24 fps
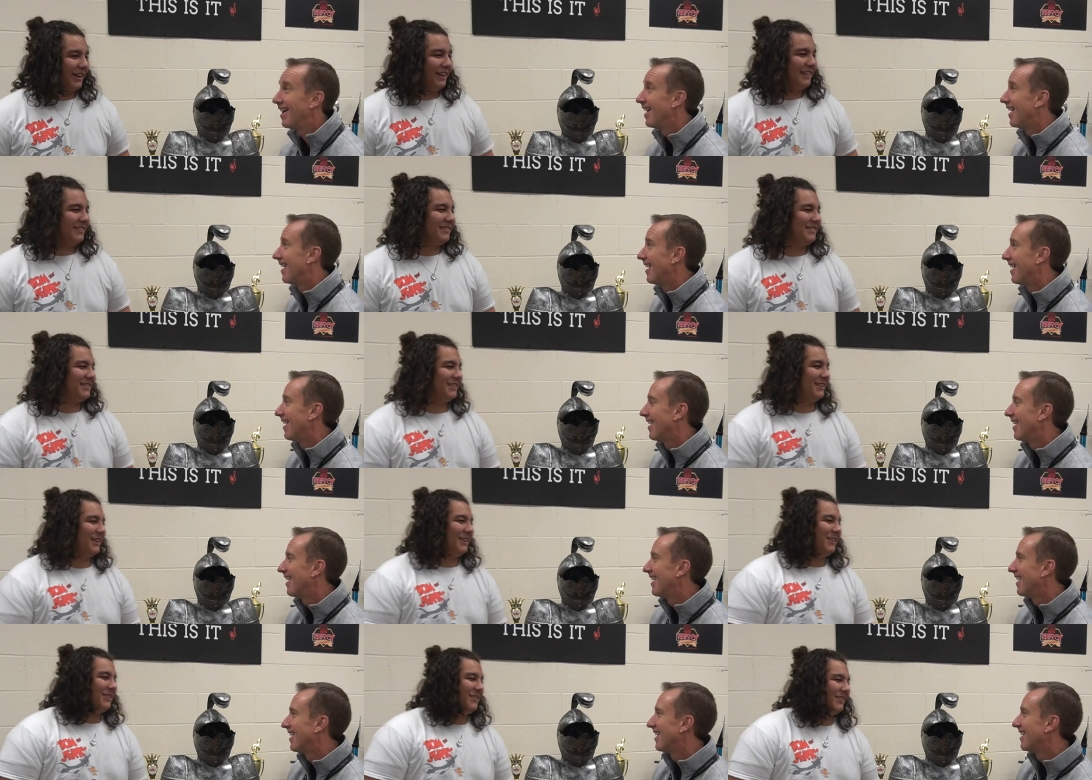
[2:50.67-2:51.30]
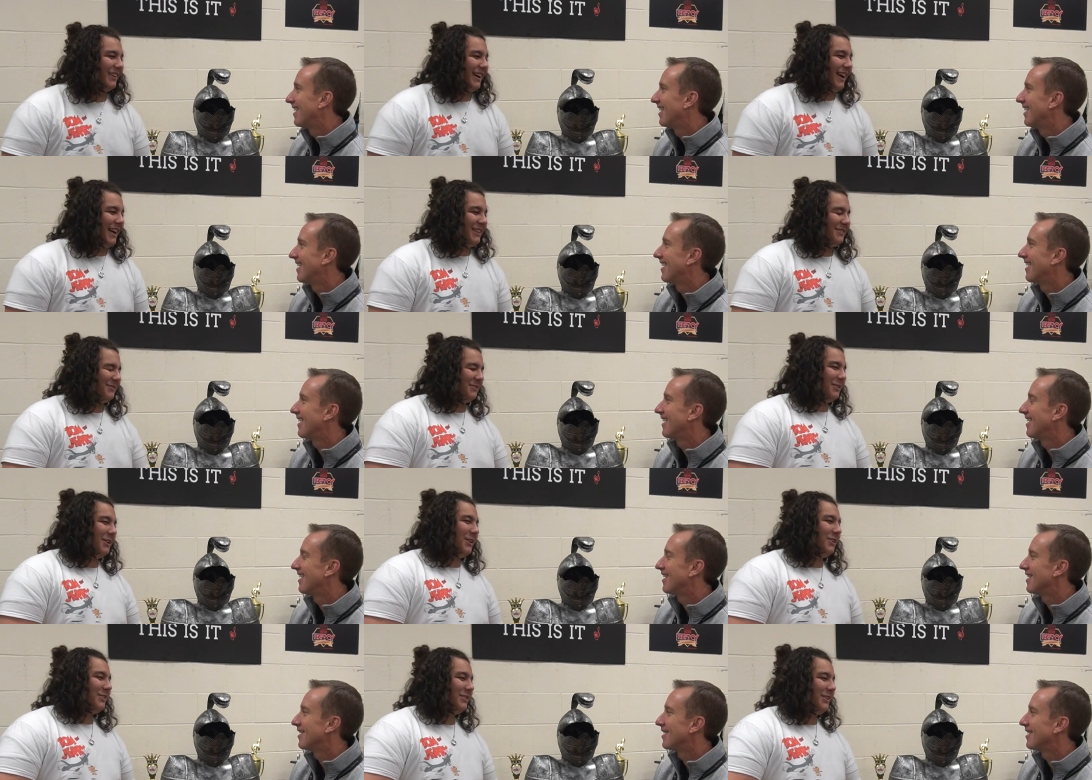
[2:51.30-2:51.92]
Speaker 1: Okay, so as
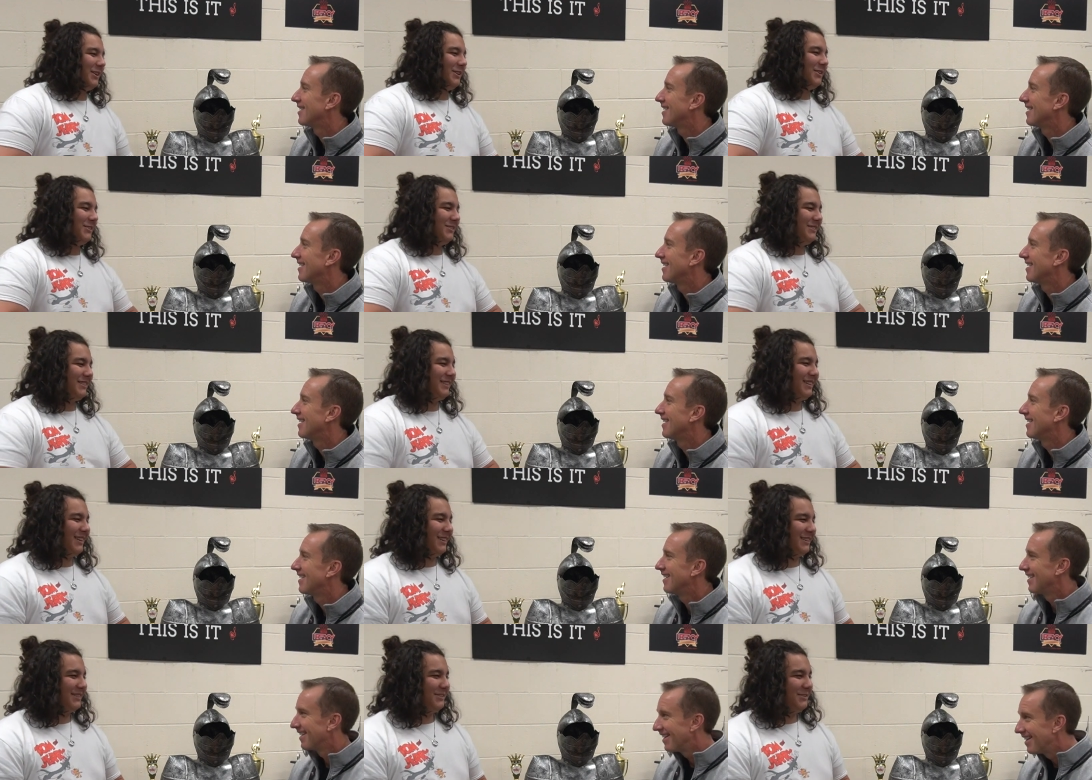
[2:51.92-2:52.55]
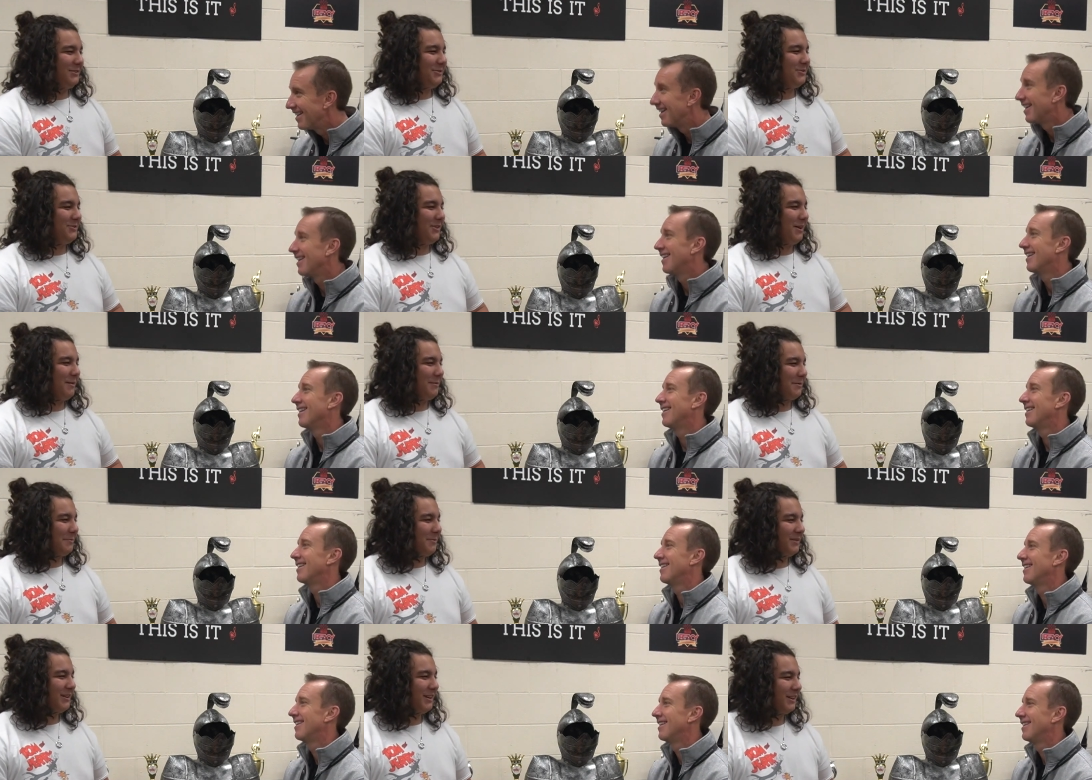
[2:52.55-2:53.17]
we all know, there are two
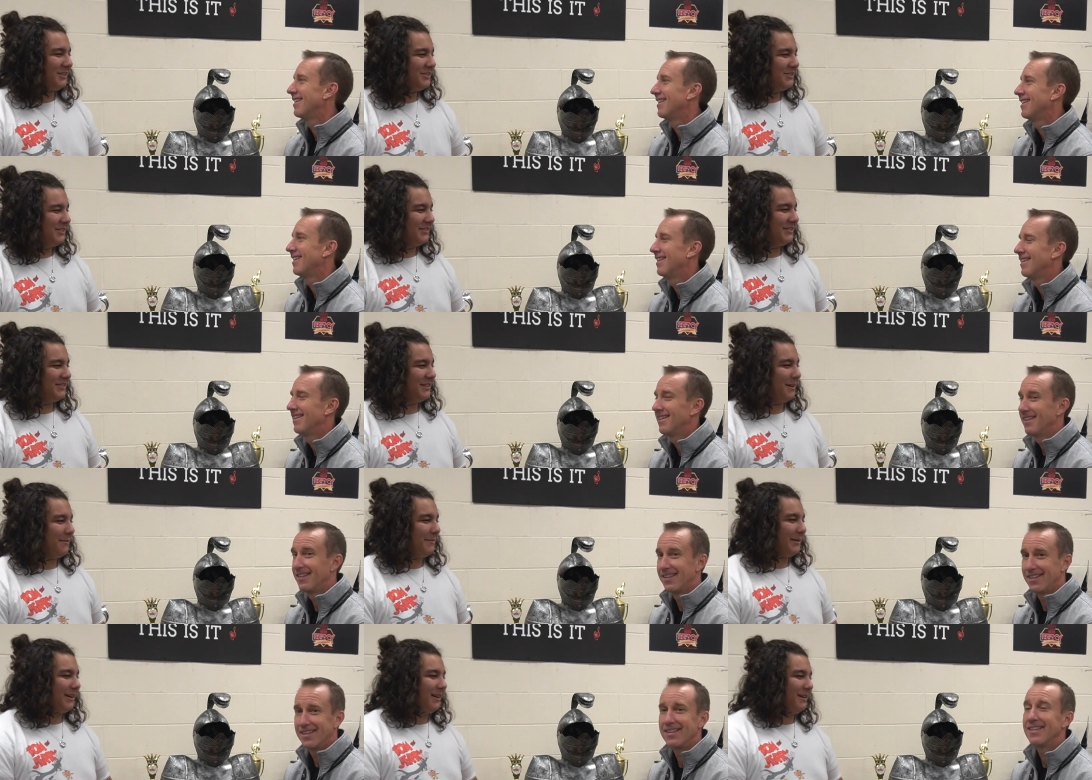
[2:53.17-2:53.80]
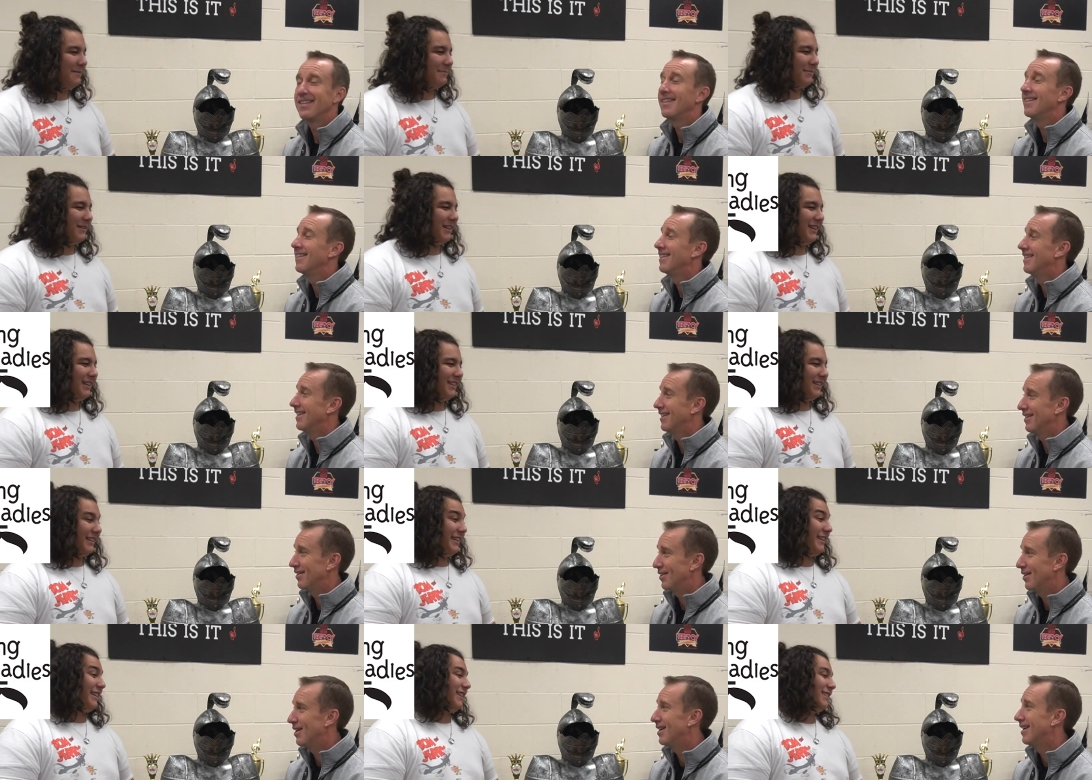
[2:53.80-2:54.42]
drama productions coming up,
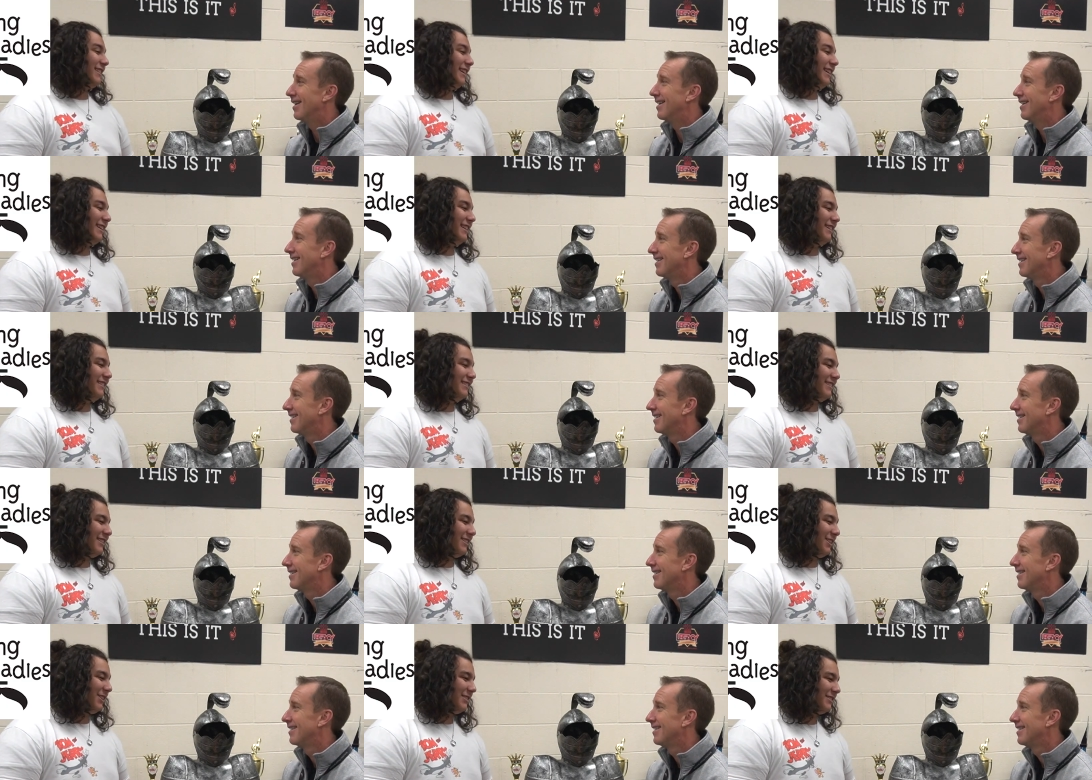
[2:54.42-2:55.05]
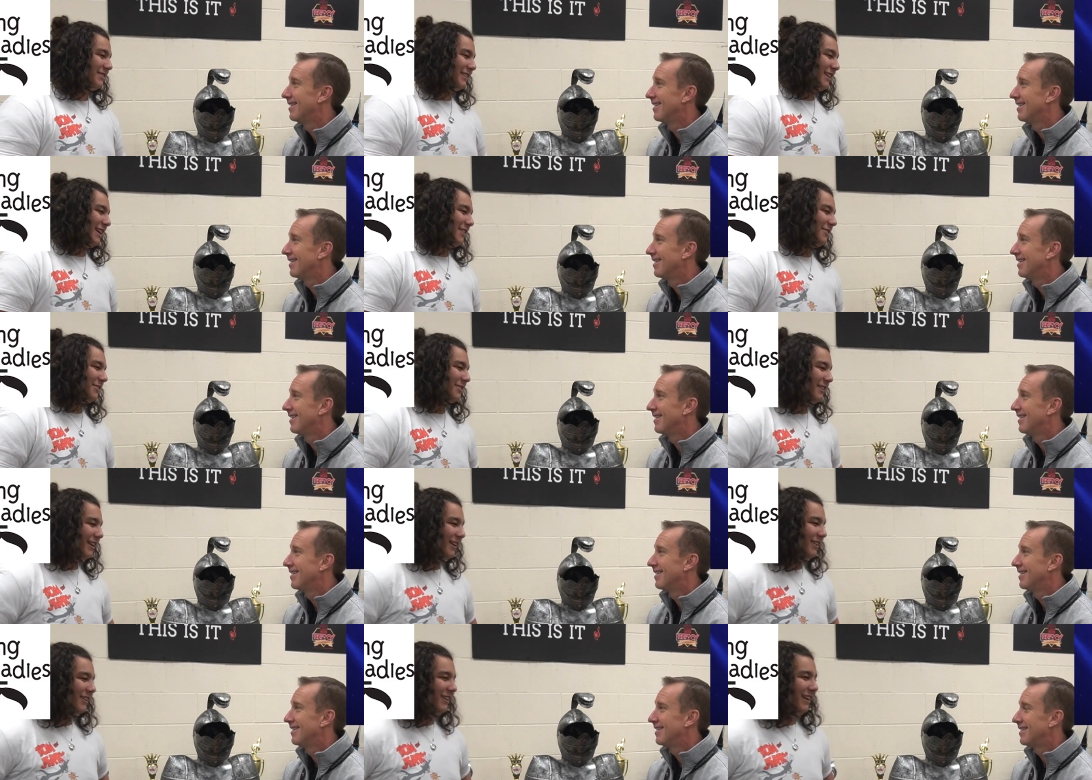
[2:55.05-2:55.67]
Leading Ladies and All Together
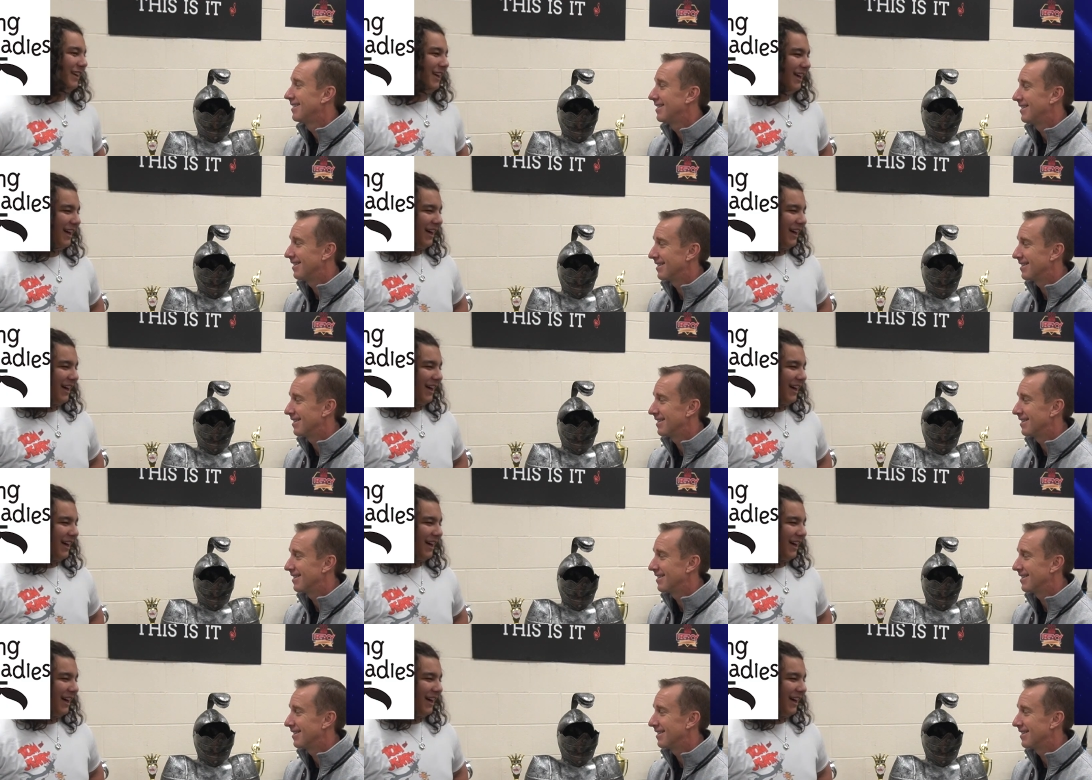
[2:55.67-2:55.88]
Now.